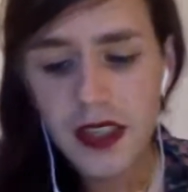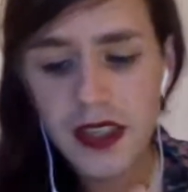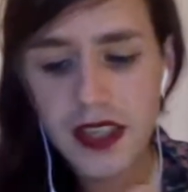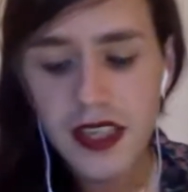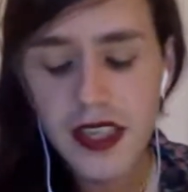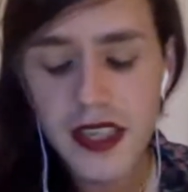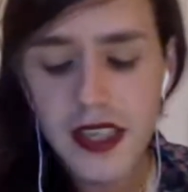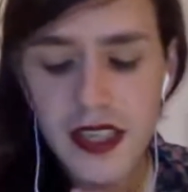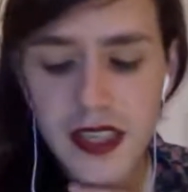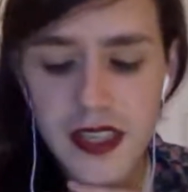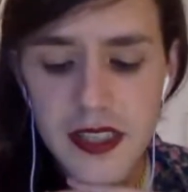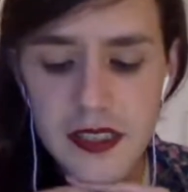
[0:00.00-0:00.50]

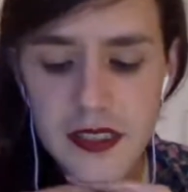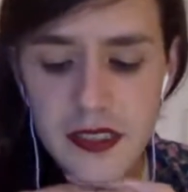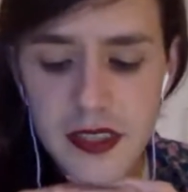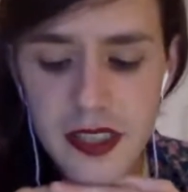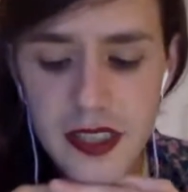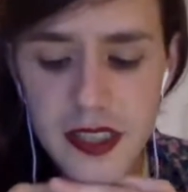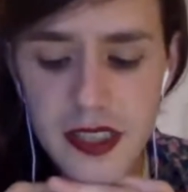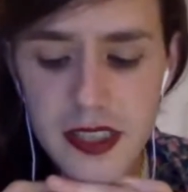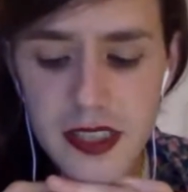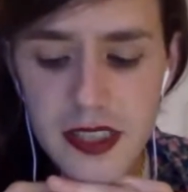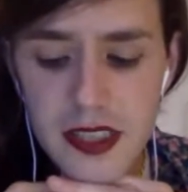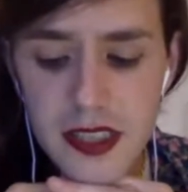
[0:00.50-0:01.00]

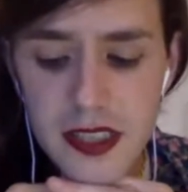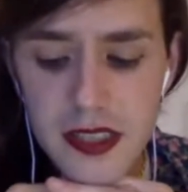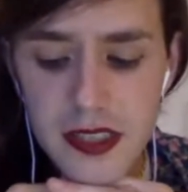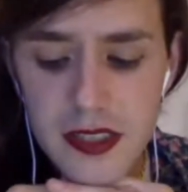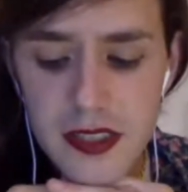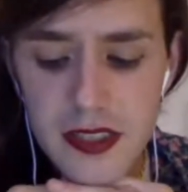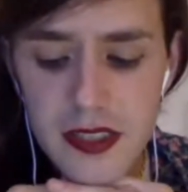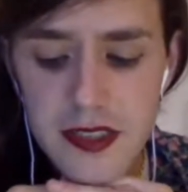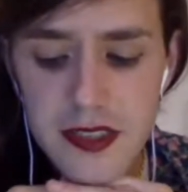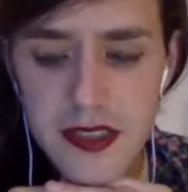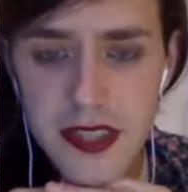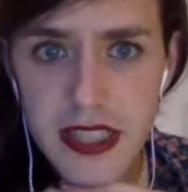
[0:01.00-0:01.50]
And
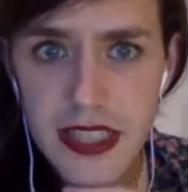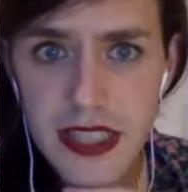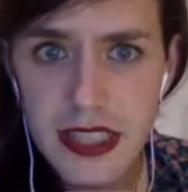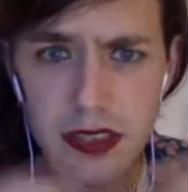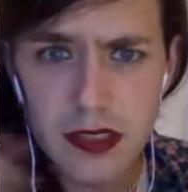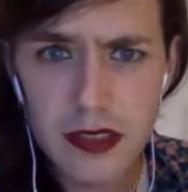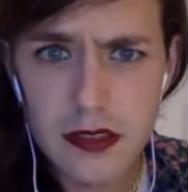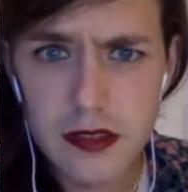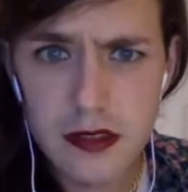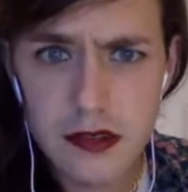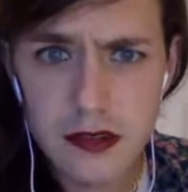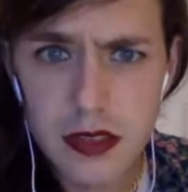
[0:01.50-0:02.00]
he's like,
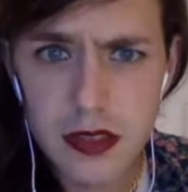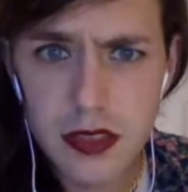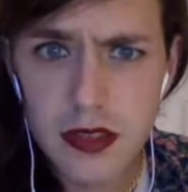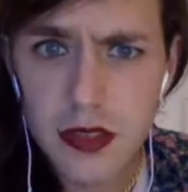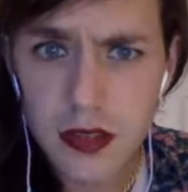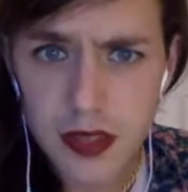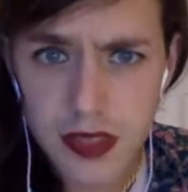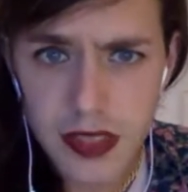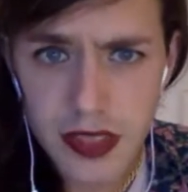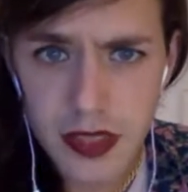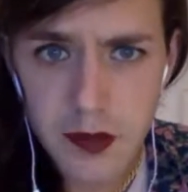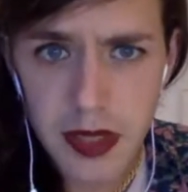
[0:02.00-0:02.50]
you
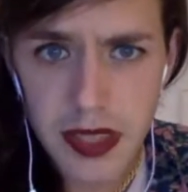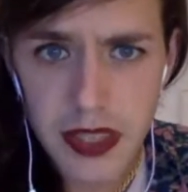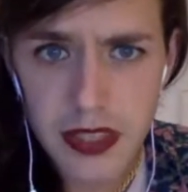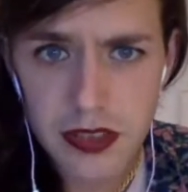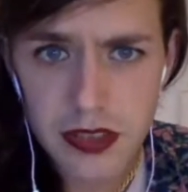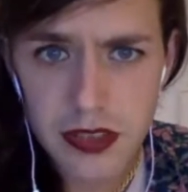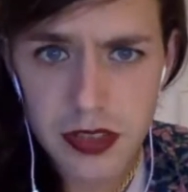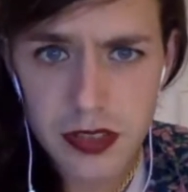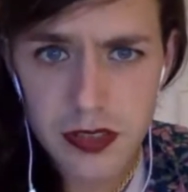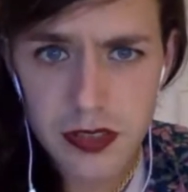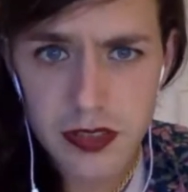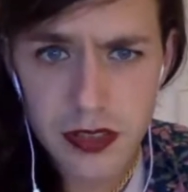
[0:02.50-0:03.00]
don't need a
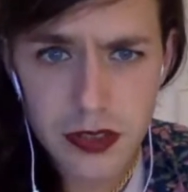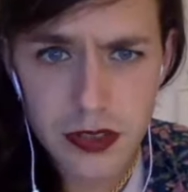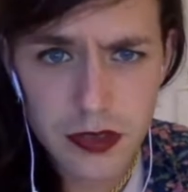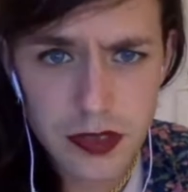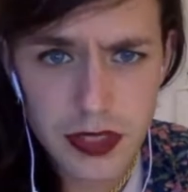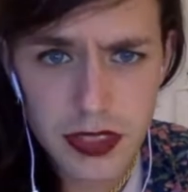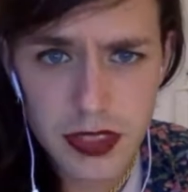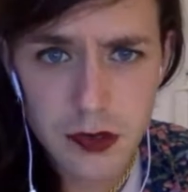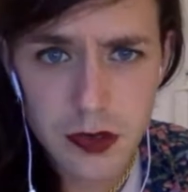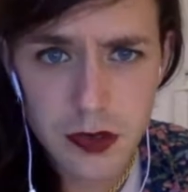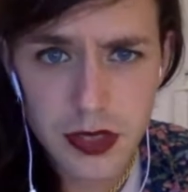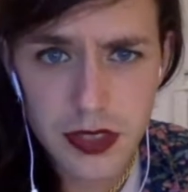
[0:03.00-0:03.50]
manager. You don't
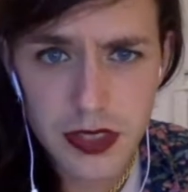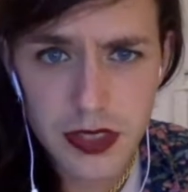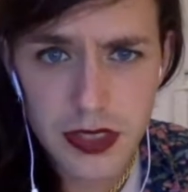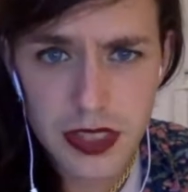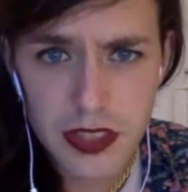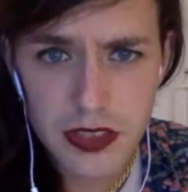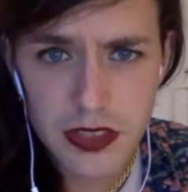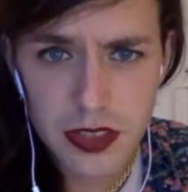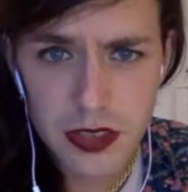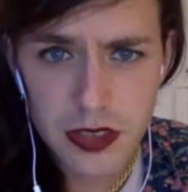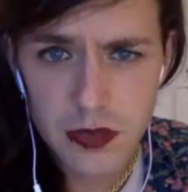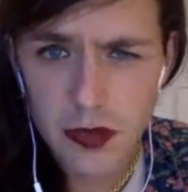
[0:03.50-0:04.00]
need a booking
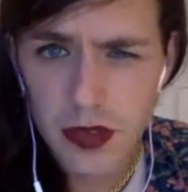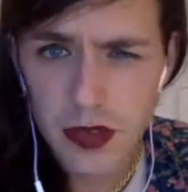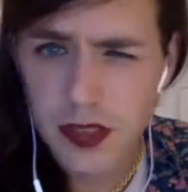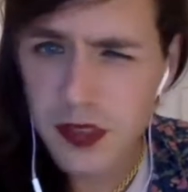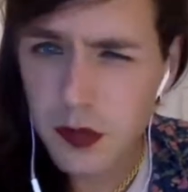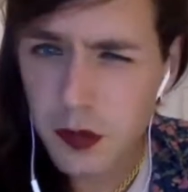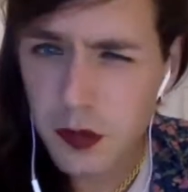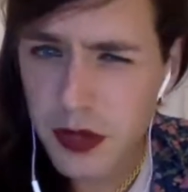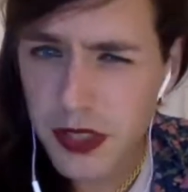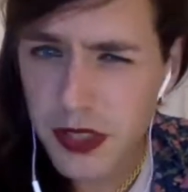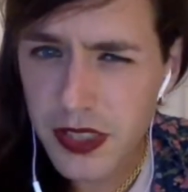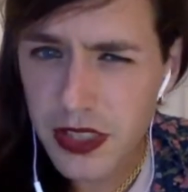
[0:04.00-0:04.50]
agent. What does
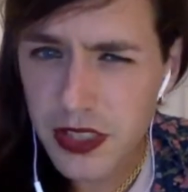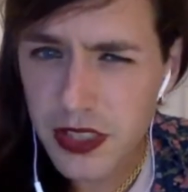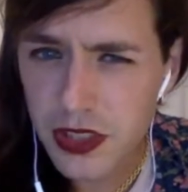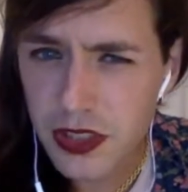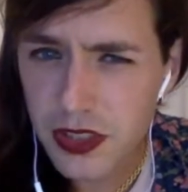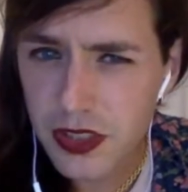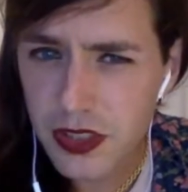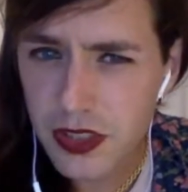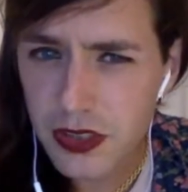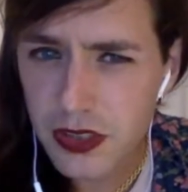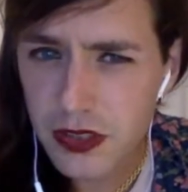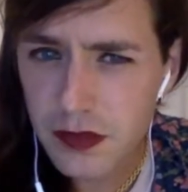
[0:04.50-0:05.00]
the booking
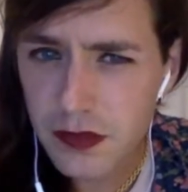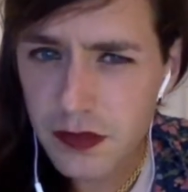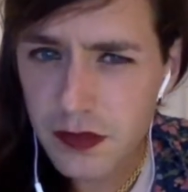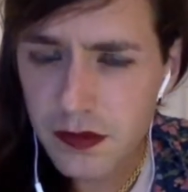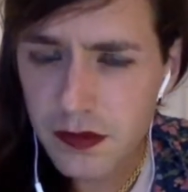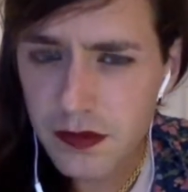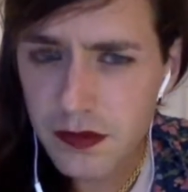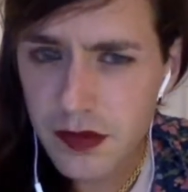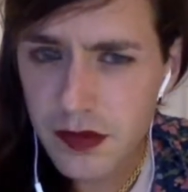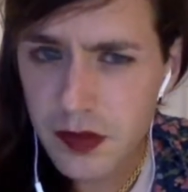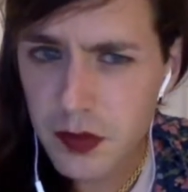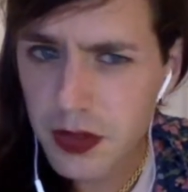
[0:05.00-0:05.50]
agent do?
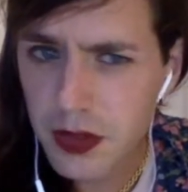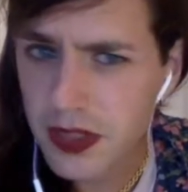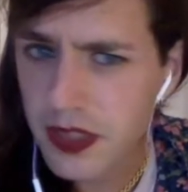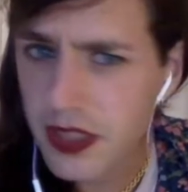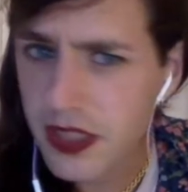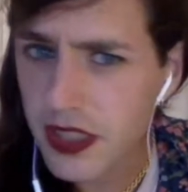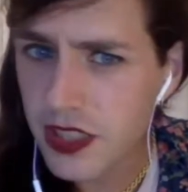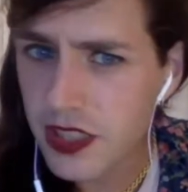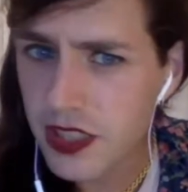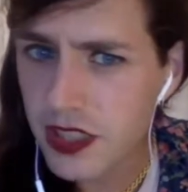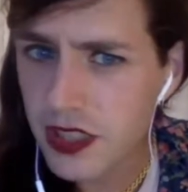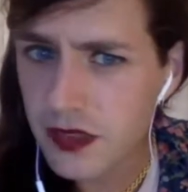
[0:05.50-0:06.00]
The booking
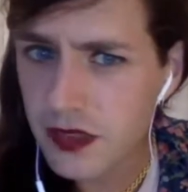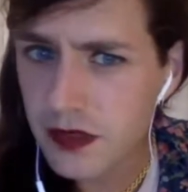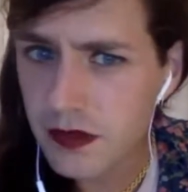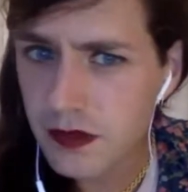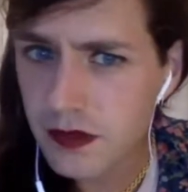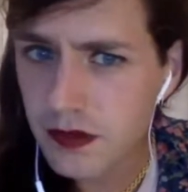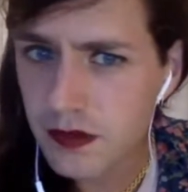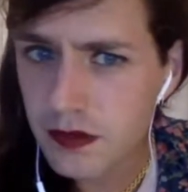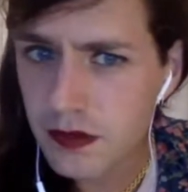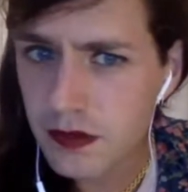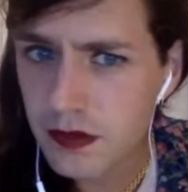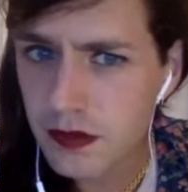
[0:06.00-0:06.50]
agent
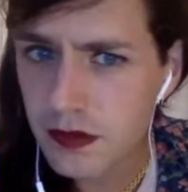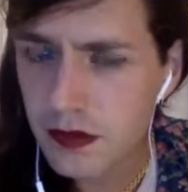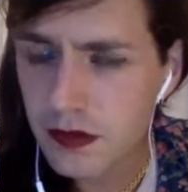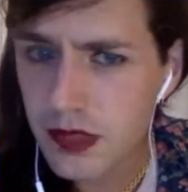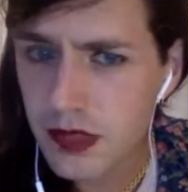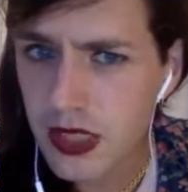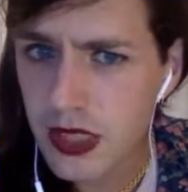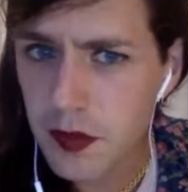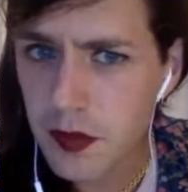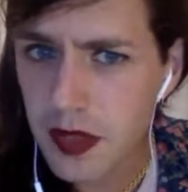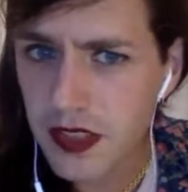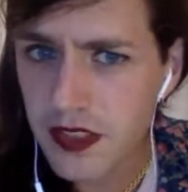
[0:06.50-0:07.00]

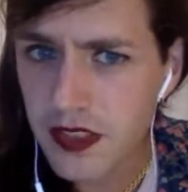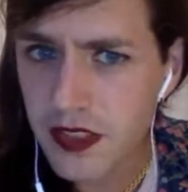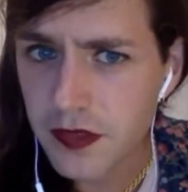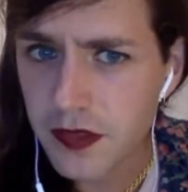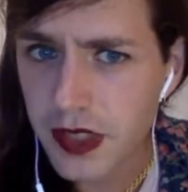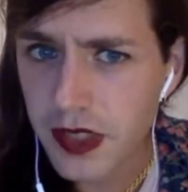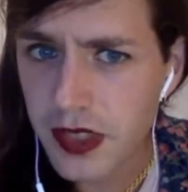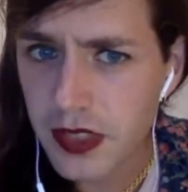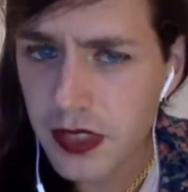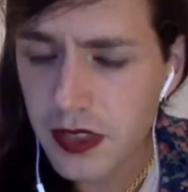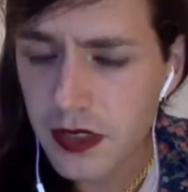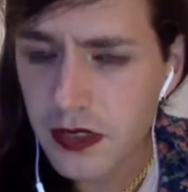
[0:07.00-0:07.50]
emails the
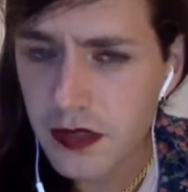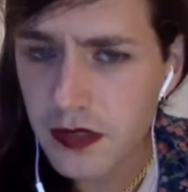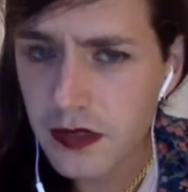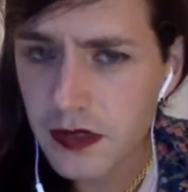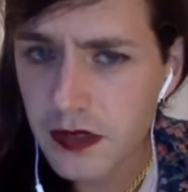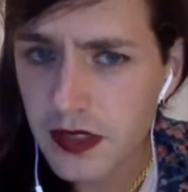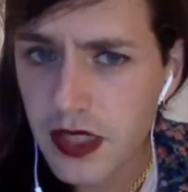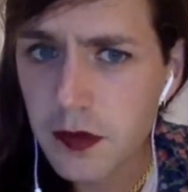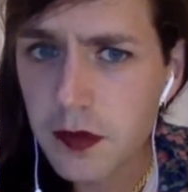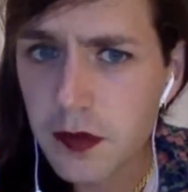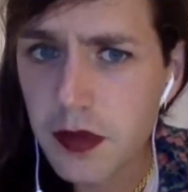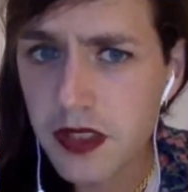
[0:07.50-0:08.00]
venue
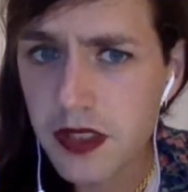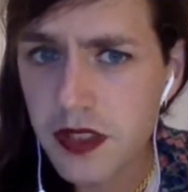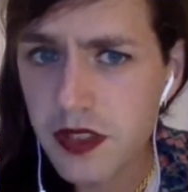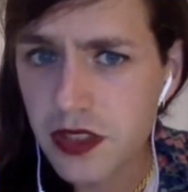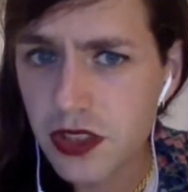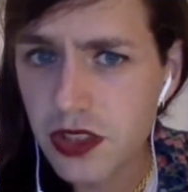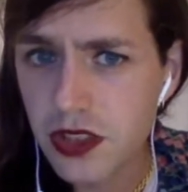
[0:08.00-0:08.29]
and books the